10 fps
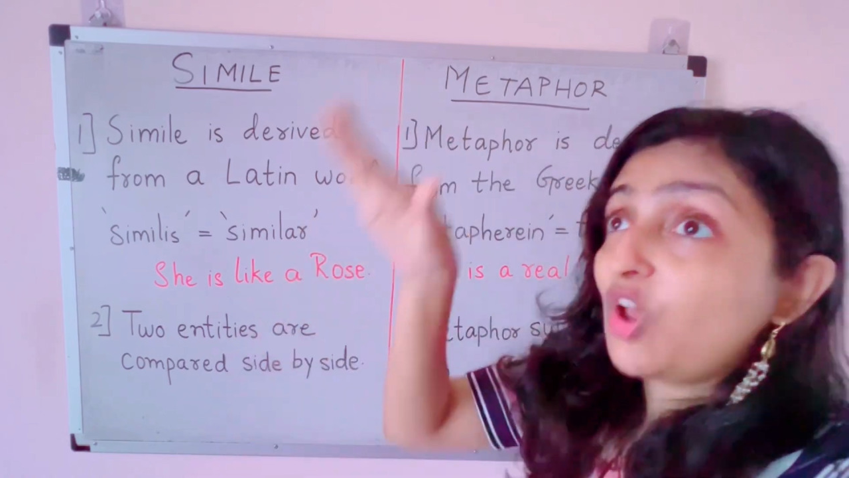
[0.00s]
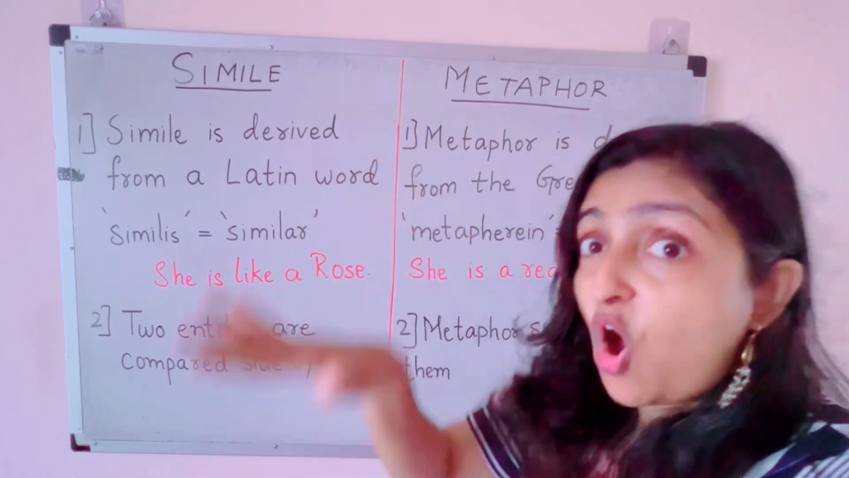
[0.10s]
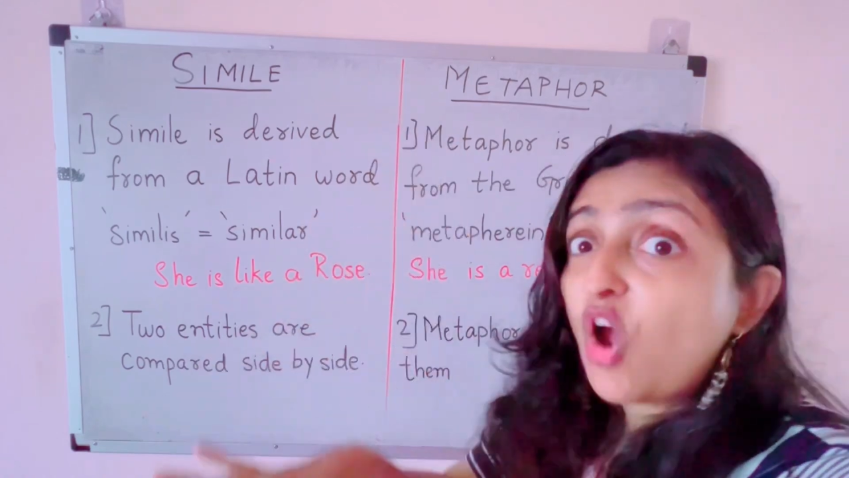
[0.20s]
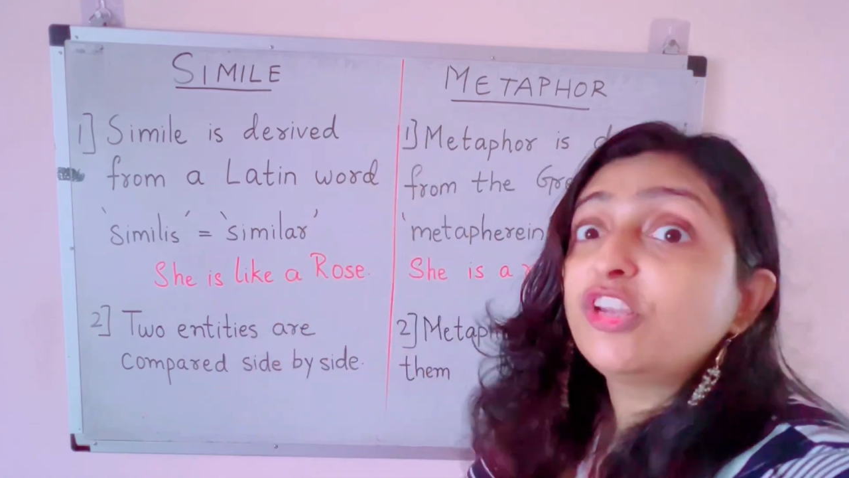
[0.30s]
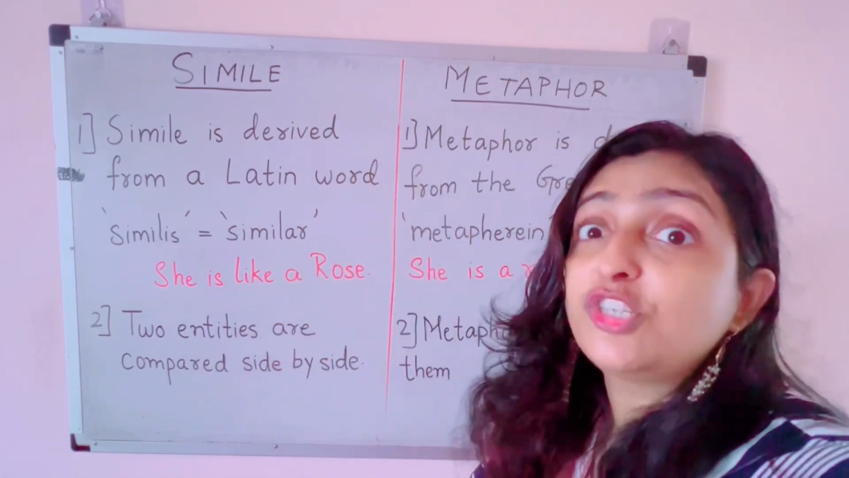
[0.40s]

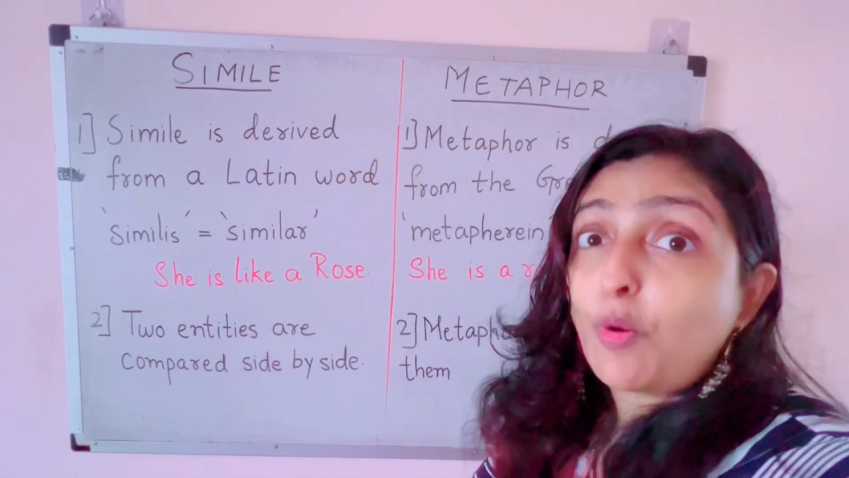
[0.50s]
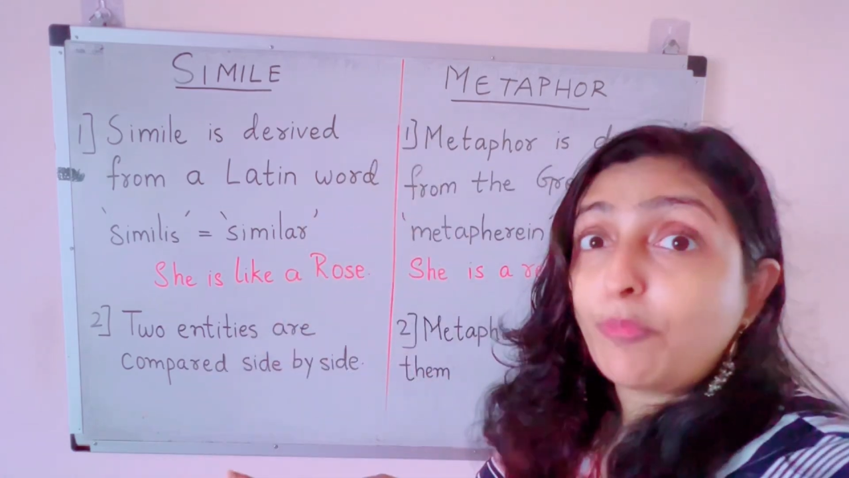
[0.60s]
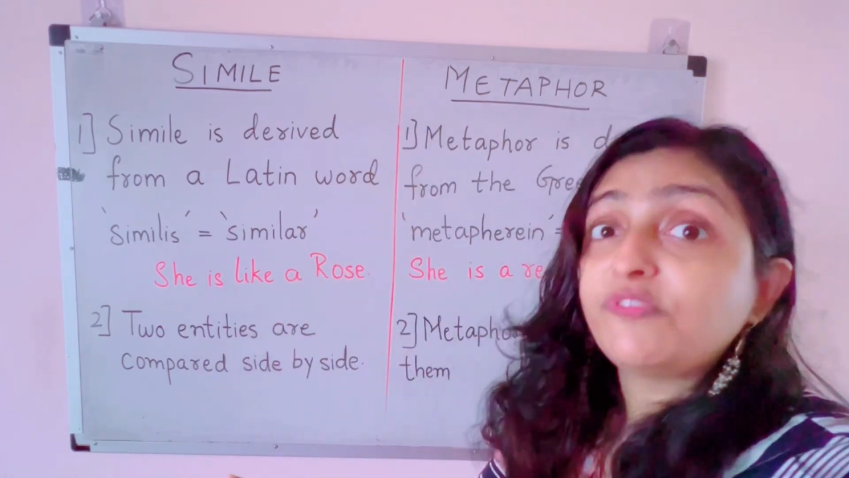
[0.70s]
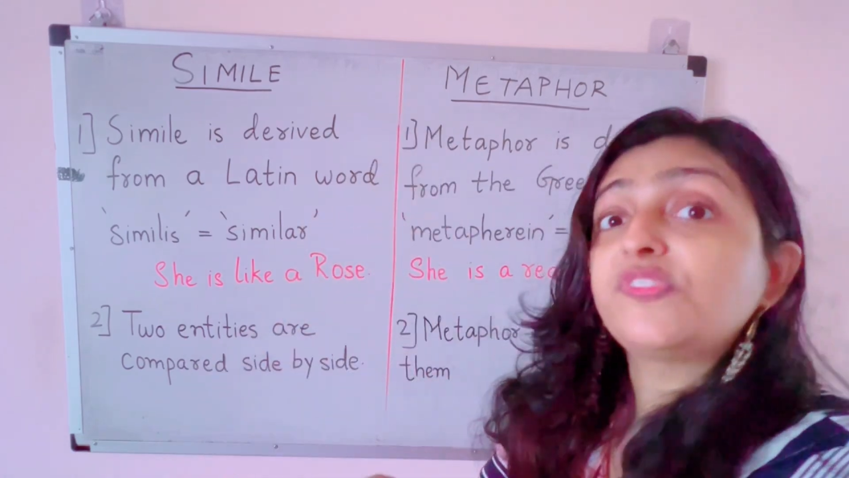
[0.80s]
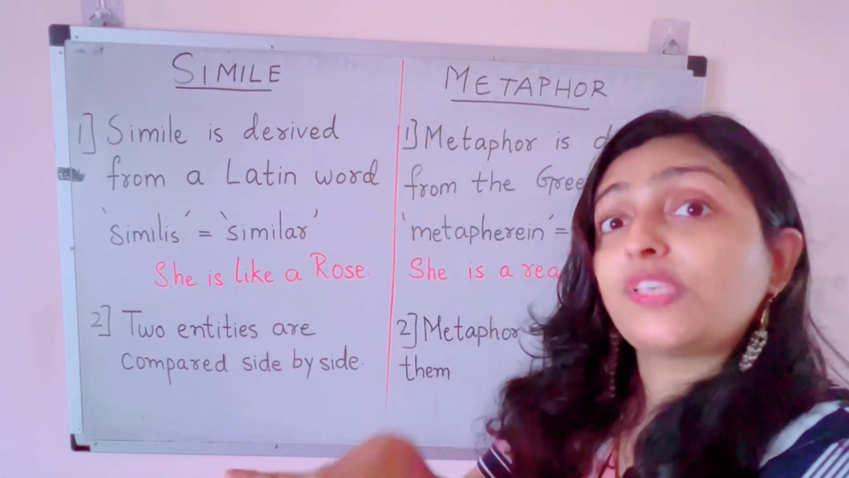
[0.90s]
on top
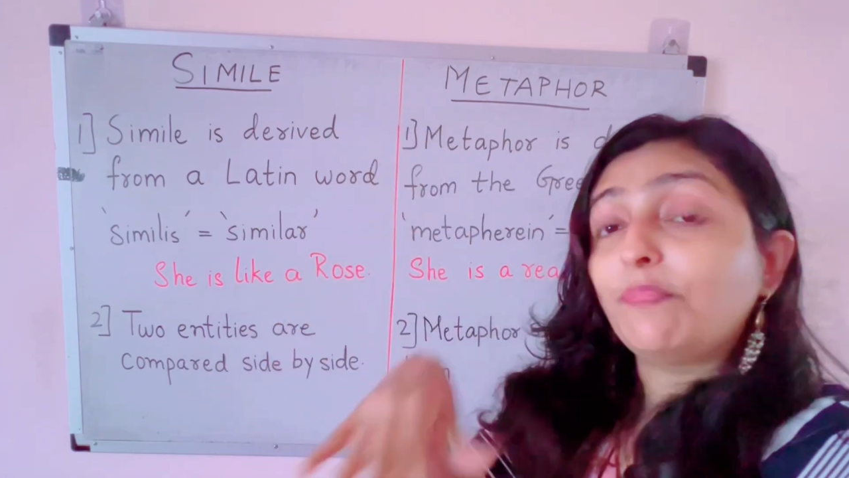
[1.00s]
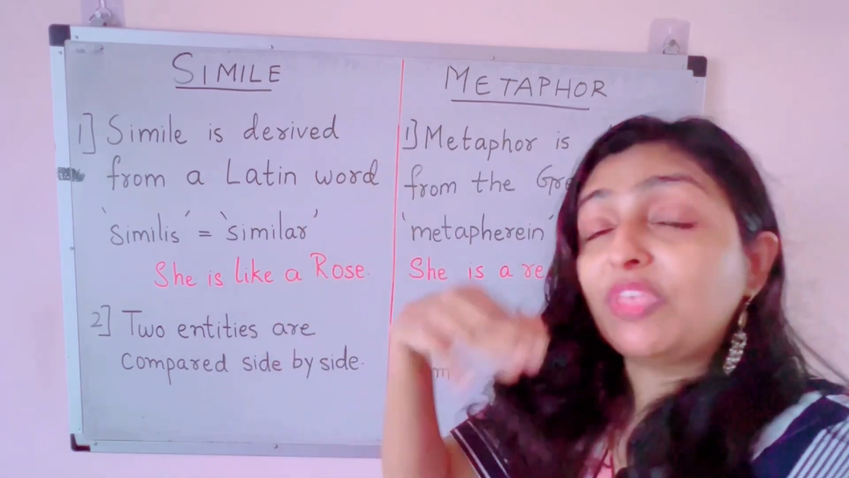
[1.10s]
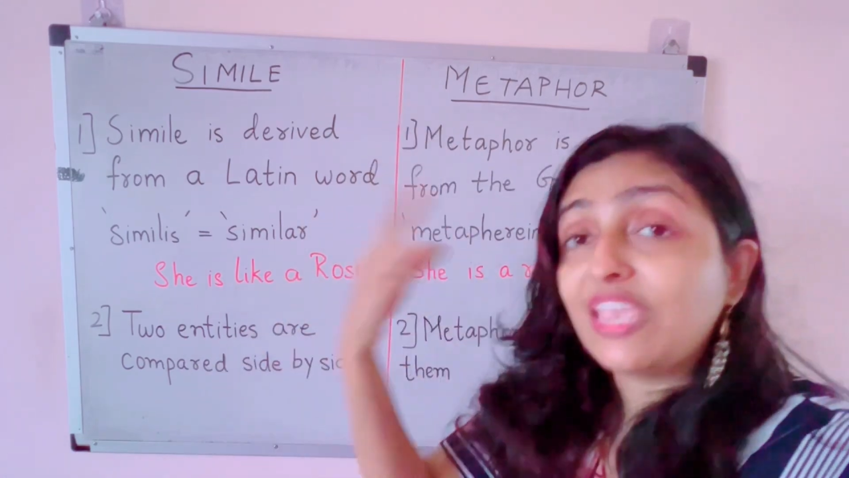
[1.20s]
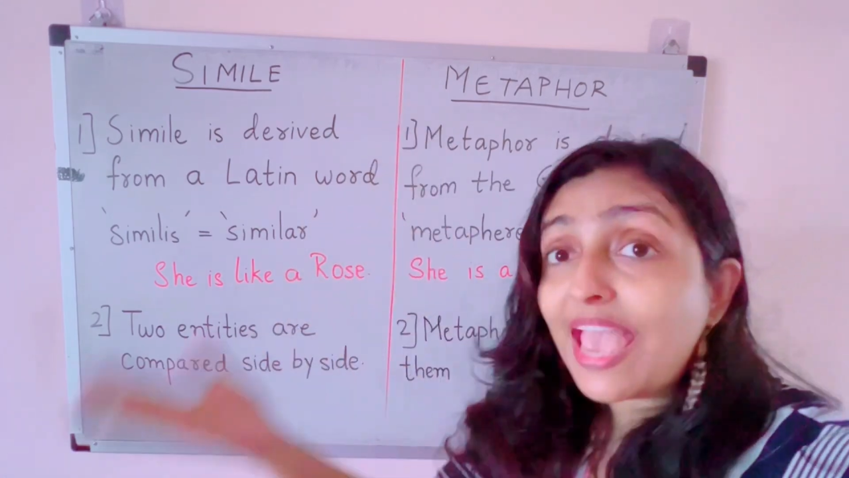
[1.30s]
of something